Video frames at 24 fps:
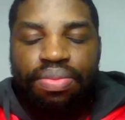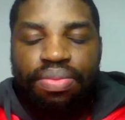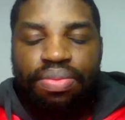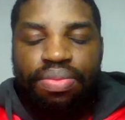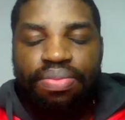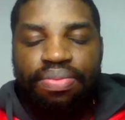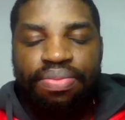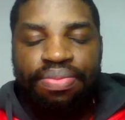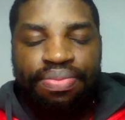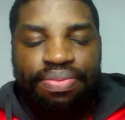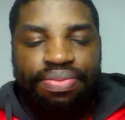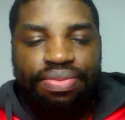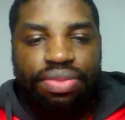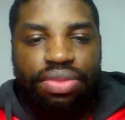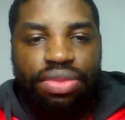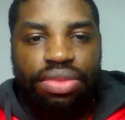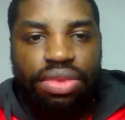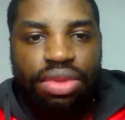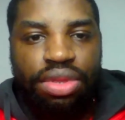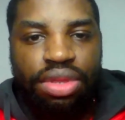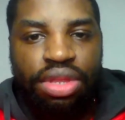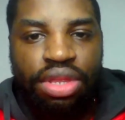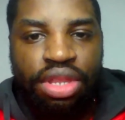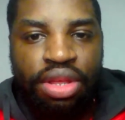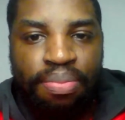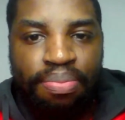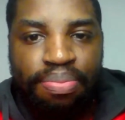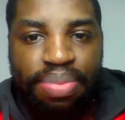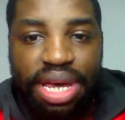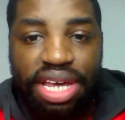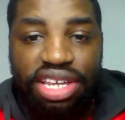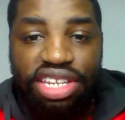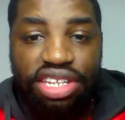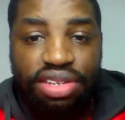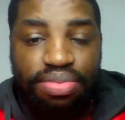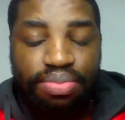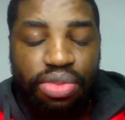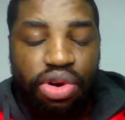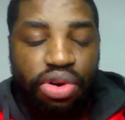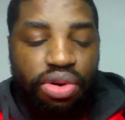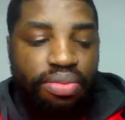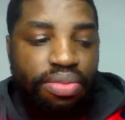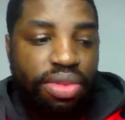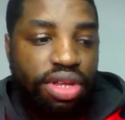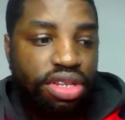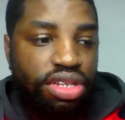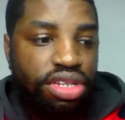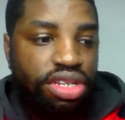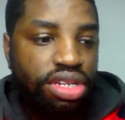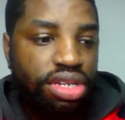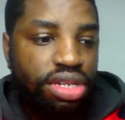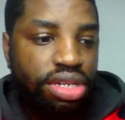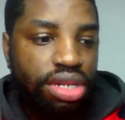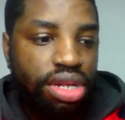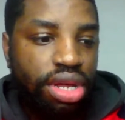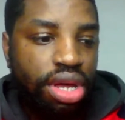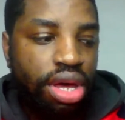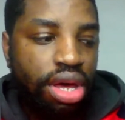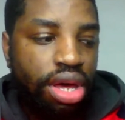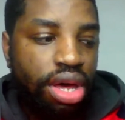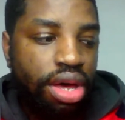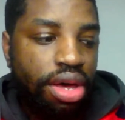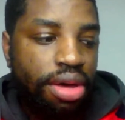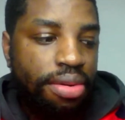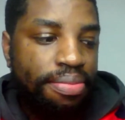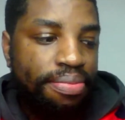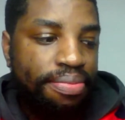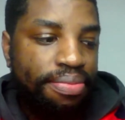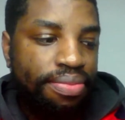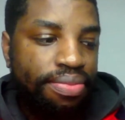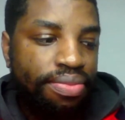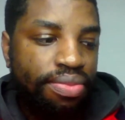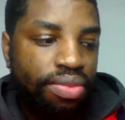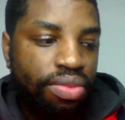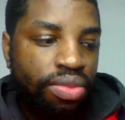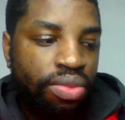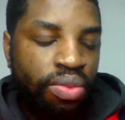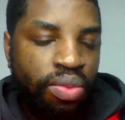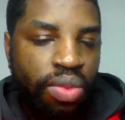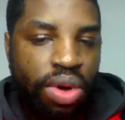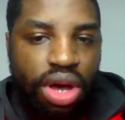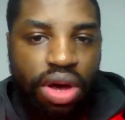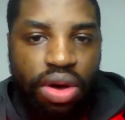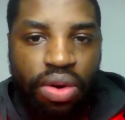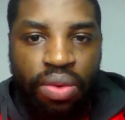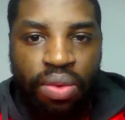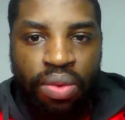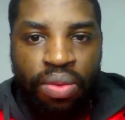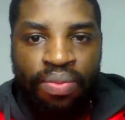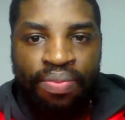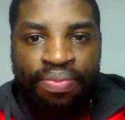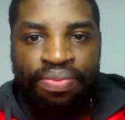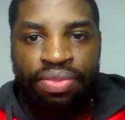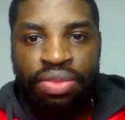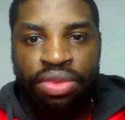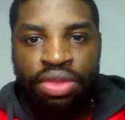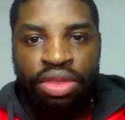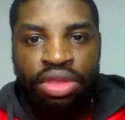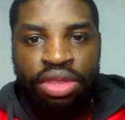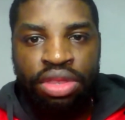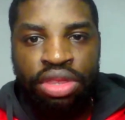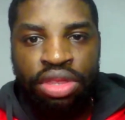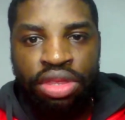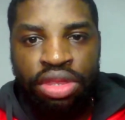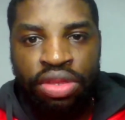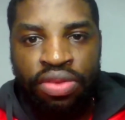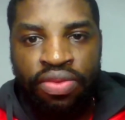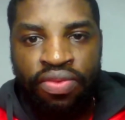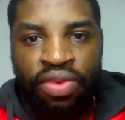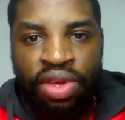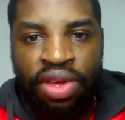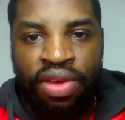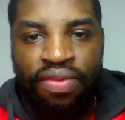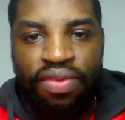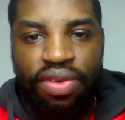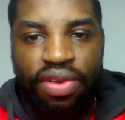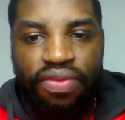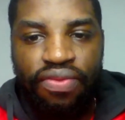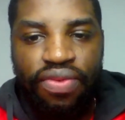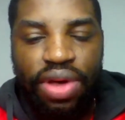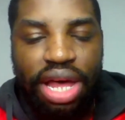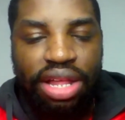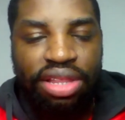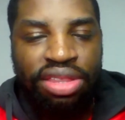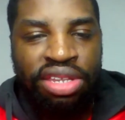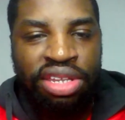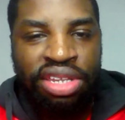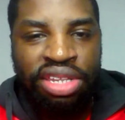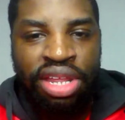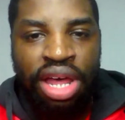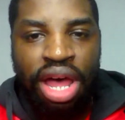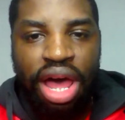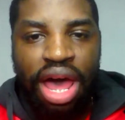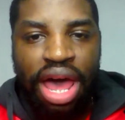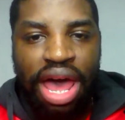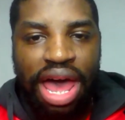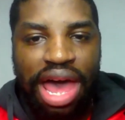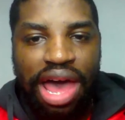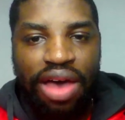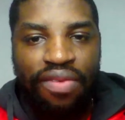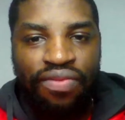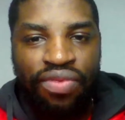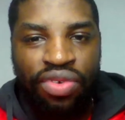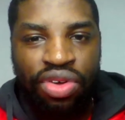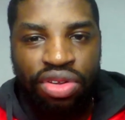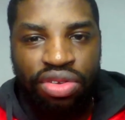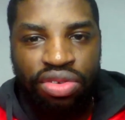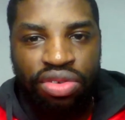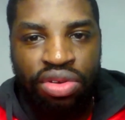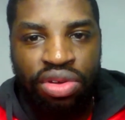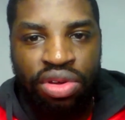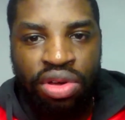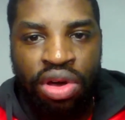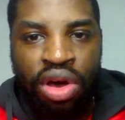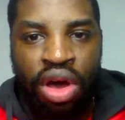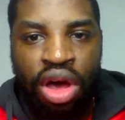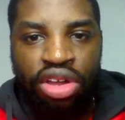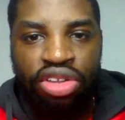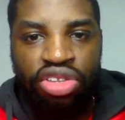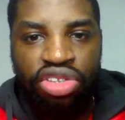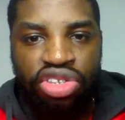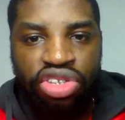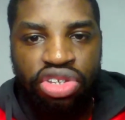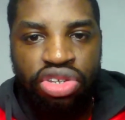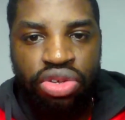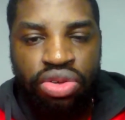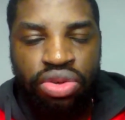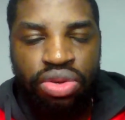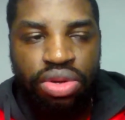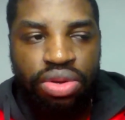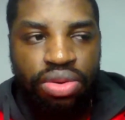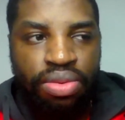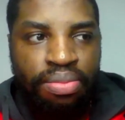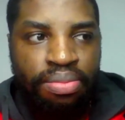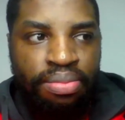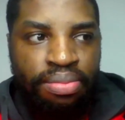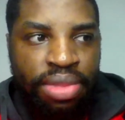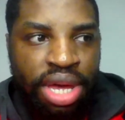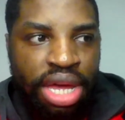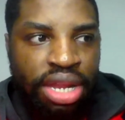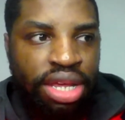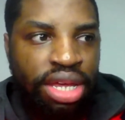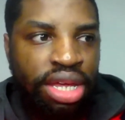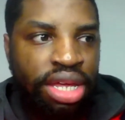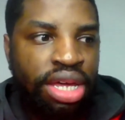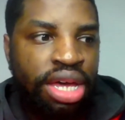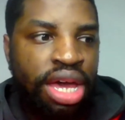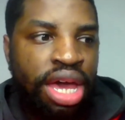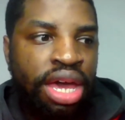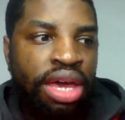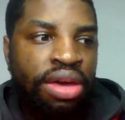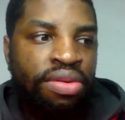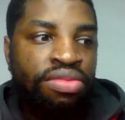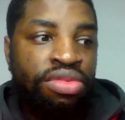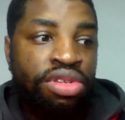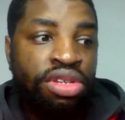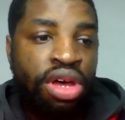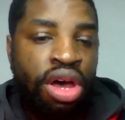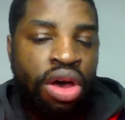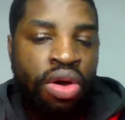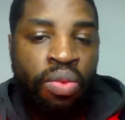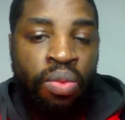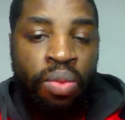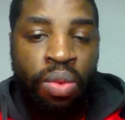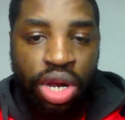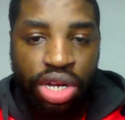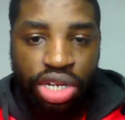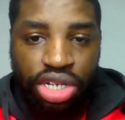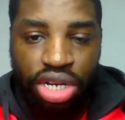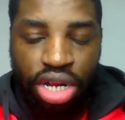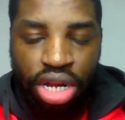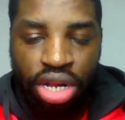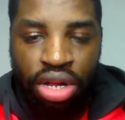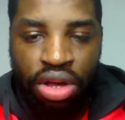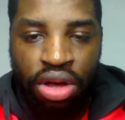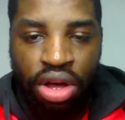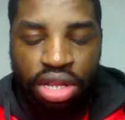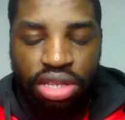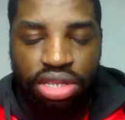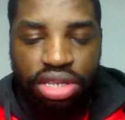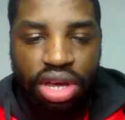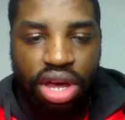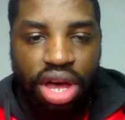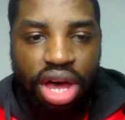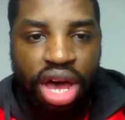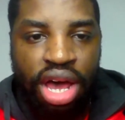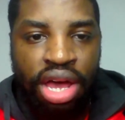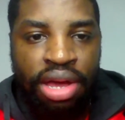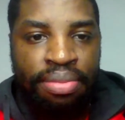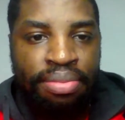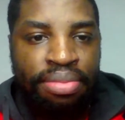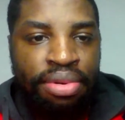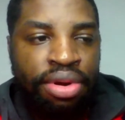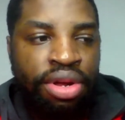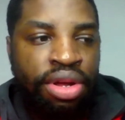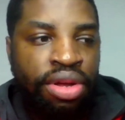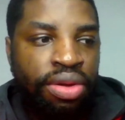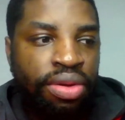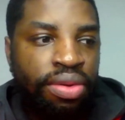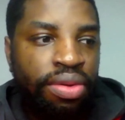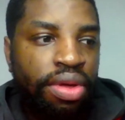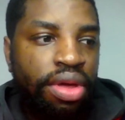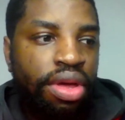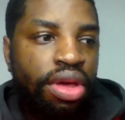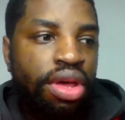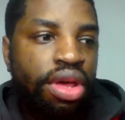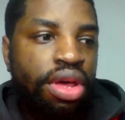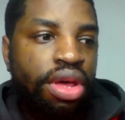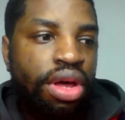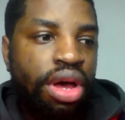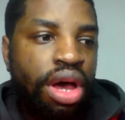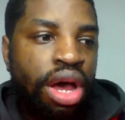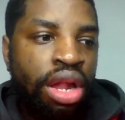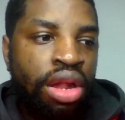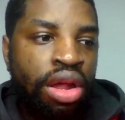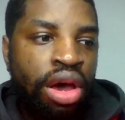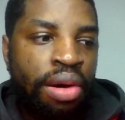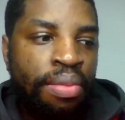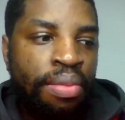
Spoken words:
The best moments, well, given the fact that I haven't gone to many games, I wish I'd gone to Highbury a lot